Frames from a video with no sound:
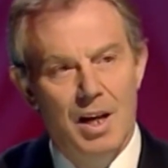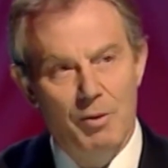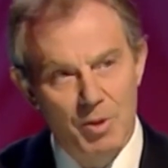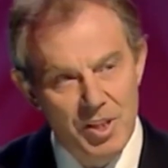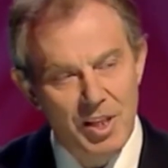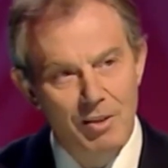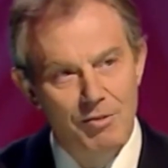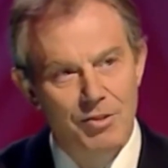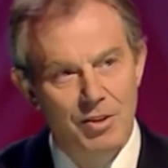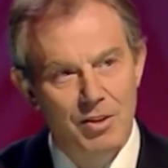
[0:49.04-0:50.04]
I would still
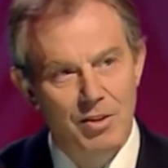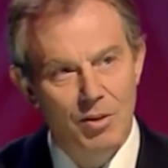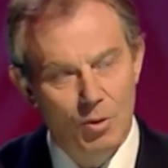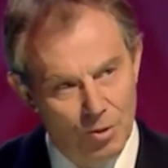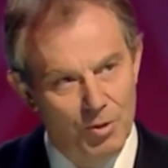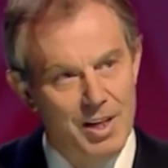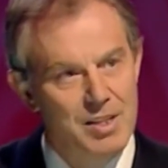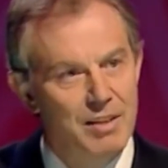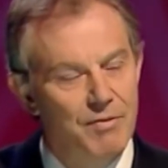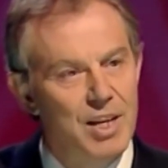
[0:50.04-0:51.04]
have
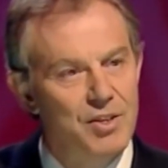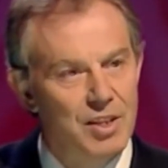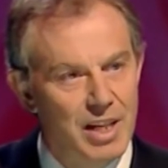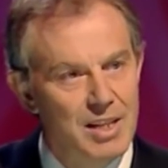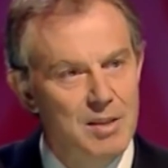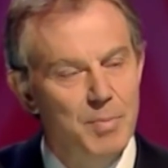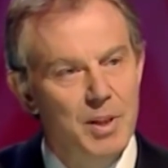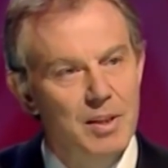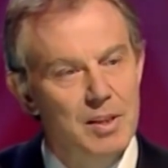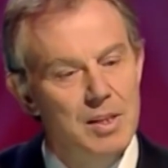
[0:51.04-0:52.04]
authorized the invasion, yes,
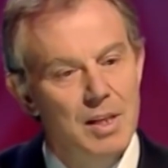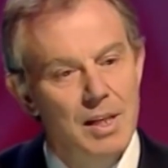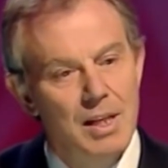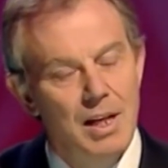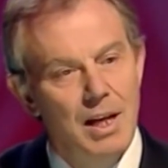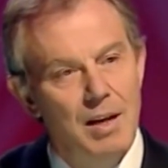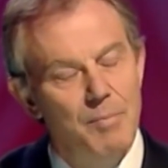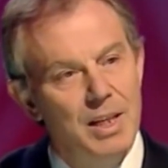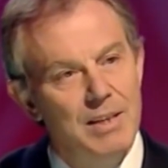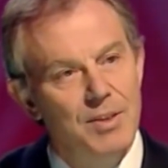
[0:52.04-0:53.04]
because I
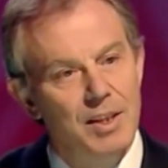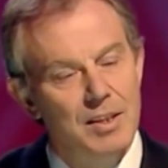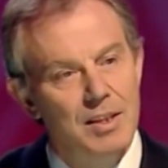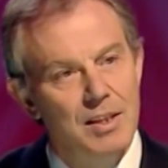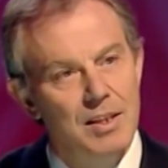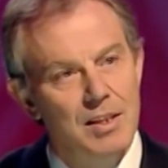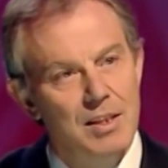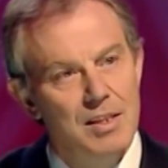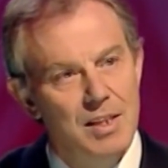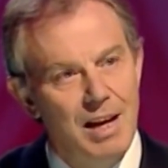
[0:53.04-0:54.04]
believe that
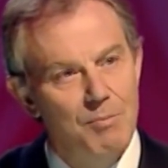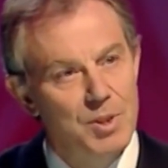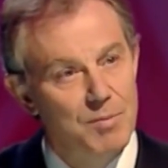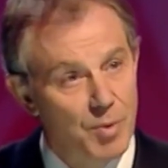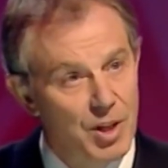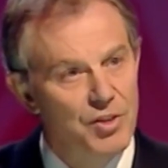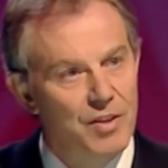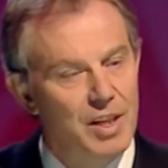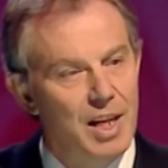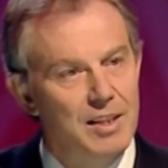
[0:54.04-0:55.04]
Saddam was in breach
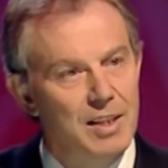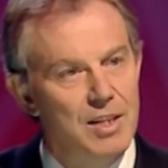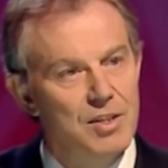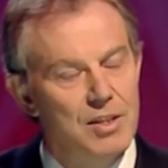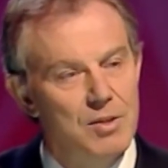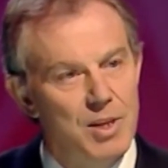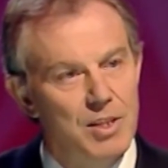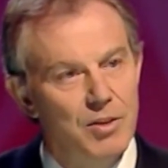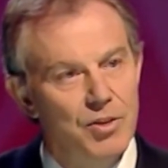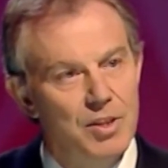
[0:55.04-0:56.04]
of the United Nations
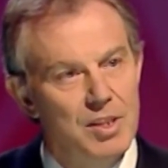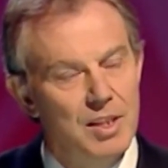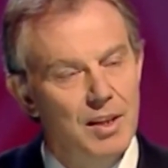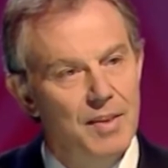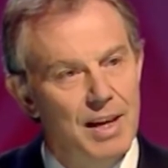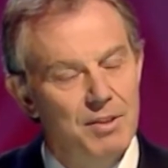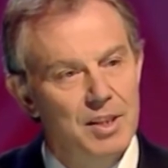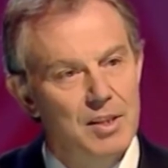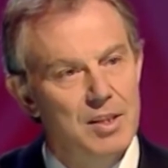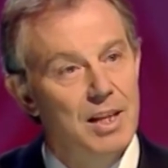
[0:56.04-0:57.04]
resolutions and that the
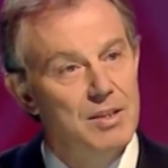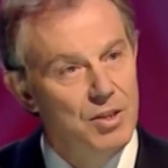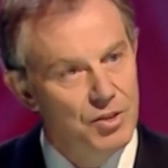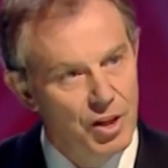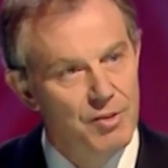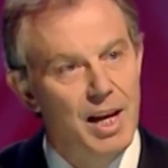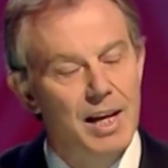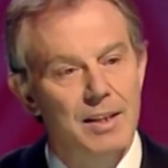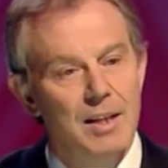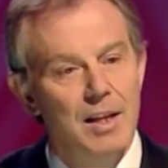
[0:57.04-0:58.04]
evidence does show
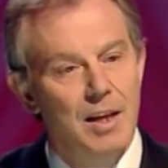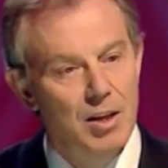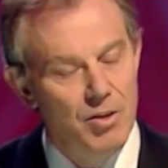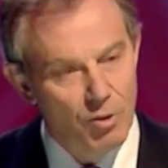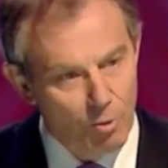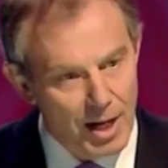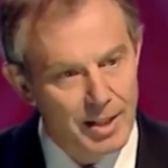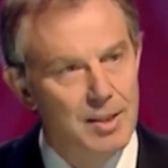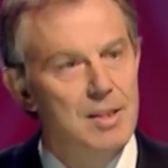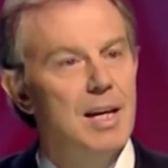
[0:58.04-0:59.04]
that, although you're
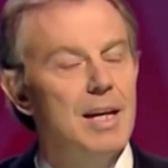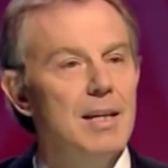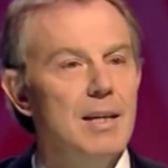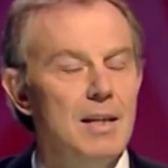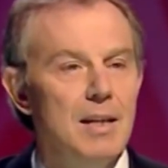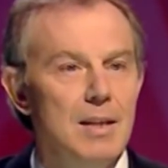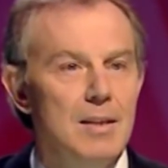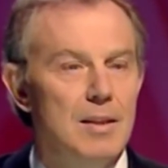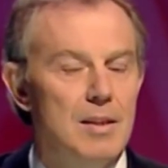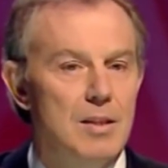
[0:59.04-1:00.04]
right in saying
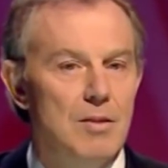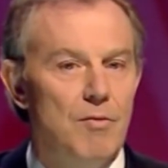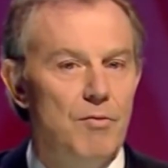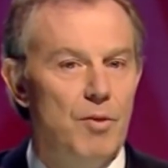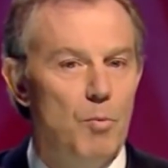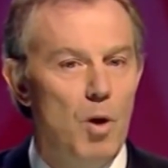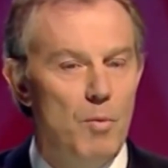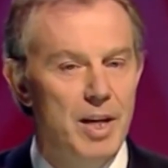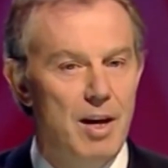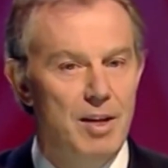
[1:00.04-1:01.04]
that from what
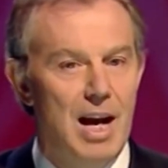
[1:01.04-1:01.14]
we know